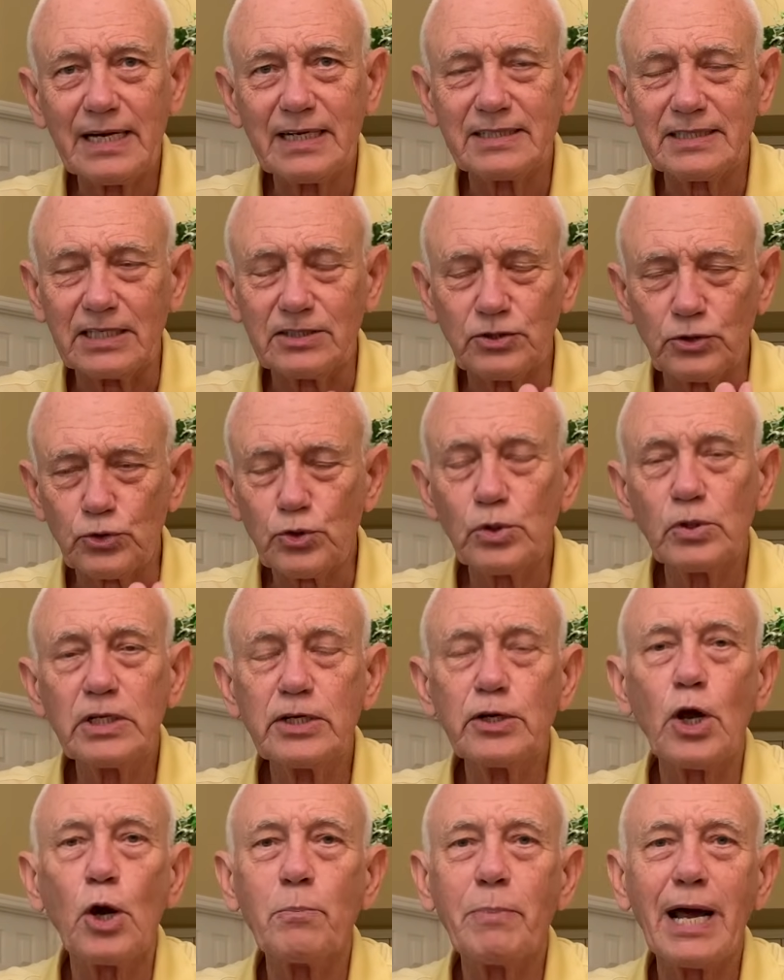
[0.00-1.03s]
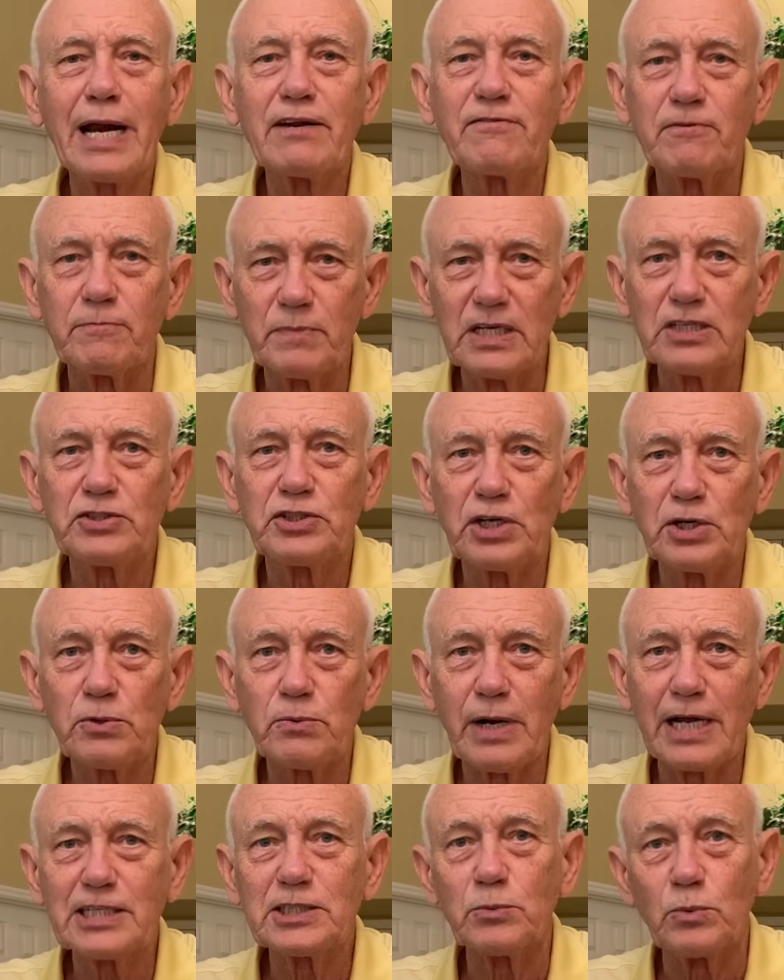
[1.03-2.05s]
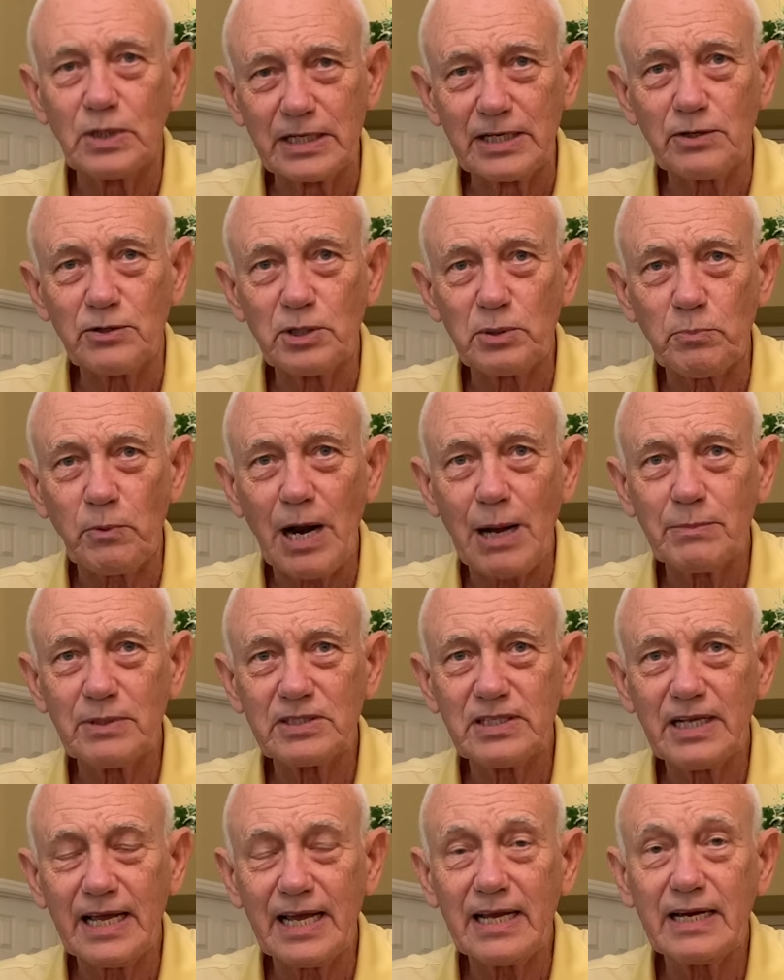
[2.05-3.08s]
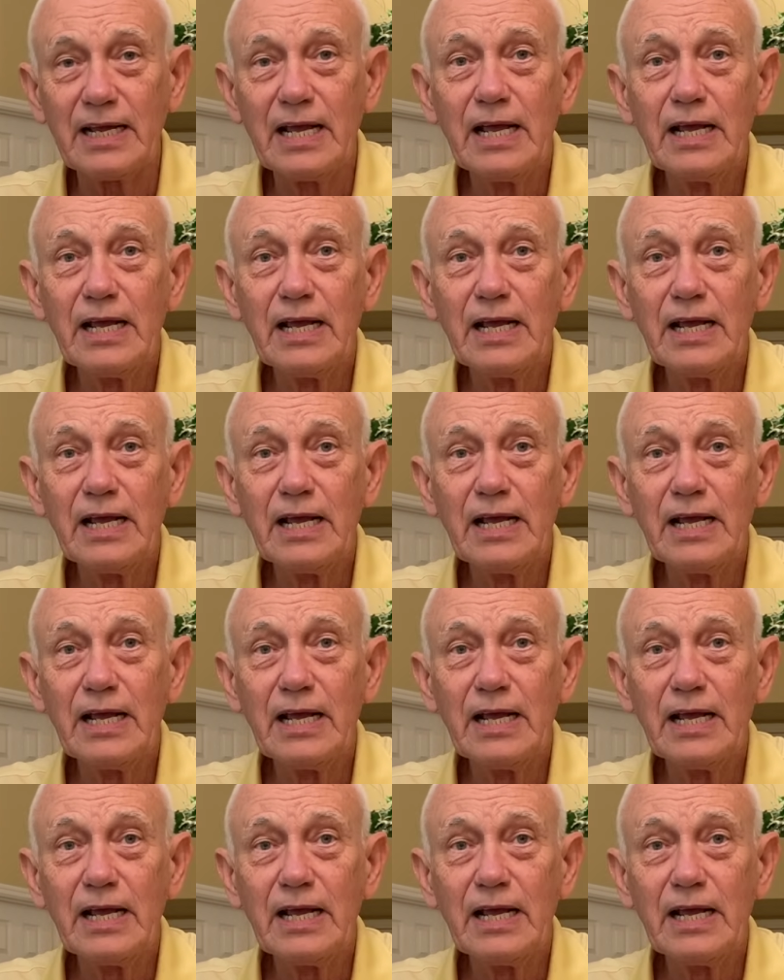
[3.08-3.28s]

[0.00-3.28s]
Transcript: he said, truly nobody from this generation will enter the promised land.